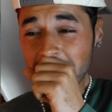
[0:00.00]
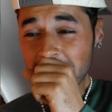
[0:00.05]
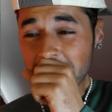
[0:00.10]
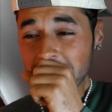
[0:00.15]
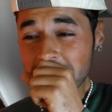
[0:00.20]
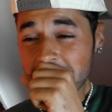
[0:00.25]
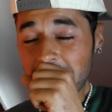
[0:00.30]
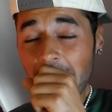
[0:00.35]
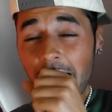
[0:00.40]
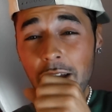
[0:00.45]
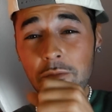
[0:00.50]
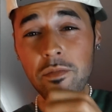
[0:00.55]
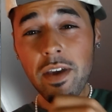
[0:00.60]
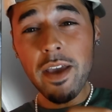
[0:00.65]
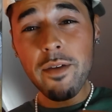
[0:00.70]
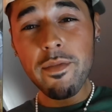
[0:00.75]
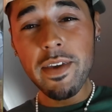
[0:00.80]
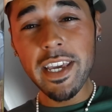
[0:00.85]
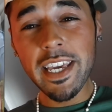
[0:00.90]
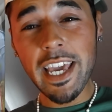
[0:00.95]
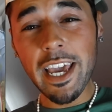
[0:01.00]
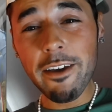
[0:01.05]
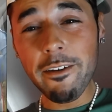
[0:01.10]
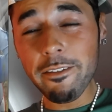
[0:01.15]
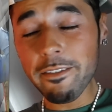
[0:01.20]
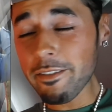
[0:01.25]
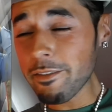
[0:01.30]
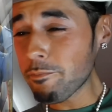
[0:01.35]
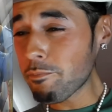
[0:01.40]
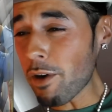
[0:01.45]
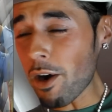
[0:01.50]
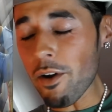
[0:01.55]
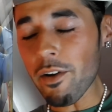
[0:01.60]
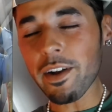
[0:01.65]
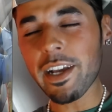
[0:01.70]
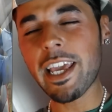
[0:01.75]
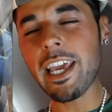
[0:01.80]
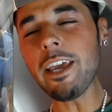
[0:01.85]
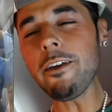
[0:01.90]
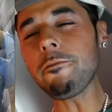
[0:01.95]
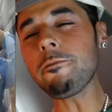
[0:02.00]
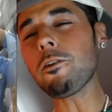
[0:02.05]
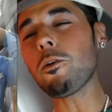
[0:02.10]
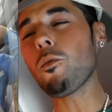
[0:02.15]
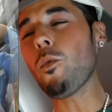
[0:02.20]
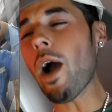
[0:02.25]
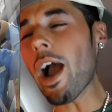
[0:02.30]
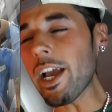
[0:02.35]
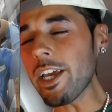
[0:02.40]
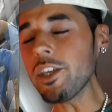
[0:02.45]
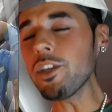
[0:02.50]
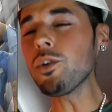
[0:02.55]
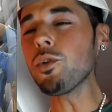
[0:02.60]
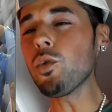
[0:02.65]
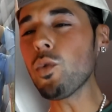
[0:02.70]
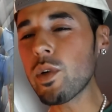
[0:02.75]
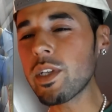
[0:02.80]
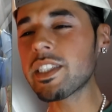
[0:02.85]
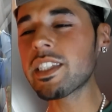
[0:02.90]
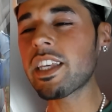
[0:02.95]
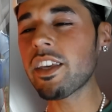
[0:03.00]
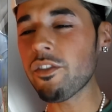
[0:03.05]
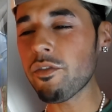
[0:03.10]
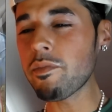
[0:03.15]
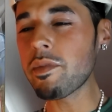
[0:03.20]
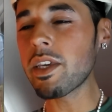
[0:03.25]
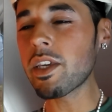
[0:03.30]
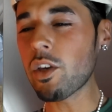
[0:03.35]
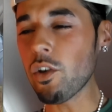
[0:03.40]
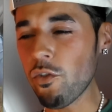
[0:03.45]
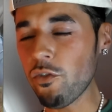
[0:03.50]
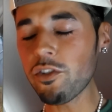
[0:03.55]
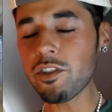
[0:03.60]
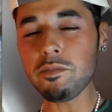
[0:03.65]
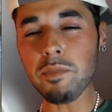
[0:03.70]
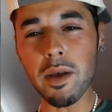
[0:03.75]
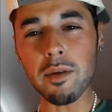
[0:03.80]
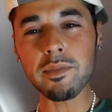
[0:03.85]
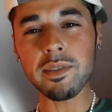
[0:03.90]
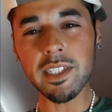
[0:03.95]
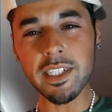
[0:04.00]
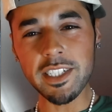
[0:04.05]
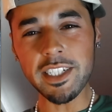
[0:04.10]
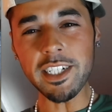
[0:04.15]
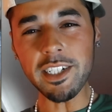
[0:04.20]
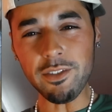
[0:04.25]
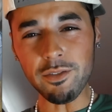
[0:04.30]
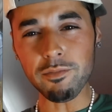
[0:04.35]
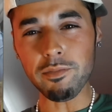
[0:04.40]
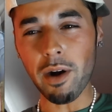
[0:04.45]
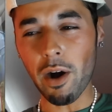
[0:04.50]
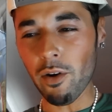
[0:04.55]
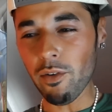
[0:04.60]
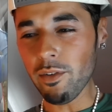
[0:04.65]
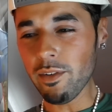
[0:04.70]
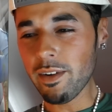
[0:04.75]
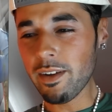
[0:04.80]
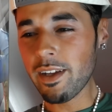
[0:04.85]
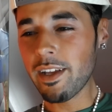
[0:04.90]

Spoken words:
That made me get, bro, Kiefer, why are you always giving me goosebumps and chill, bro?